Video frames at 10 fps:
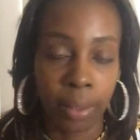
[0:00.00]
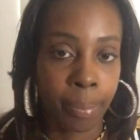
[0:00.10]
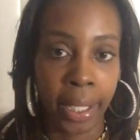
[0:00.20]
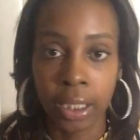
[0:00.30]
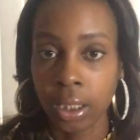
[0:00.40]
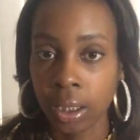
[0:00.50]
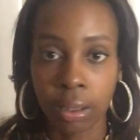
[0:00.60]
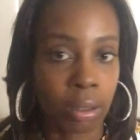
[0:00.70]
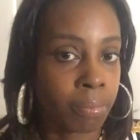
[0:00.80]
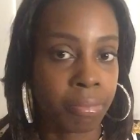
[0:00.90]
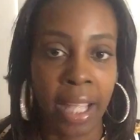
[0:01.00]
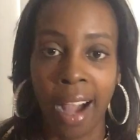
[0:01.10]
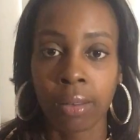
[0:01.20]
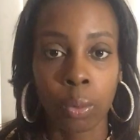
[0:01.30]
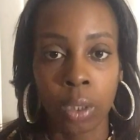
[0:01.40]
patience
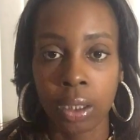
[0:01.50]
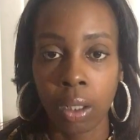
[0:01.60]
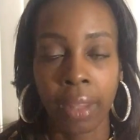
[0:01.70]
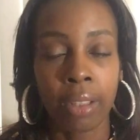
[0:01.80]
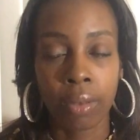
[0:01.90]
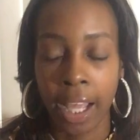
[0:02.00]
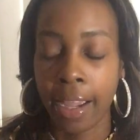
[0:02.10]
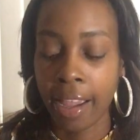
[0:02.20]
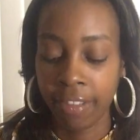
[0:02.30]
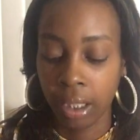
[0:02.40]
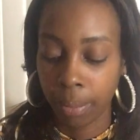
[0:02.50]
out the window. They do not have any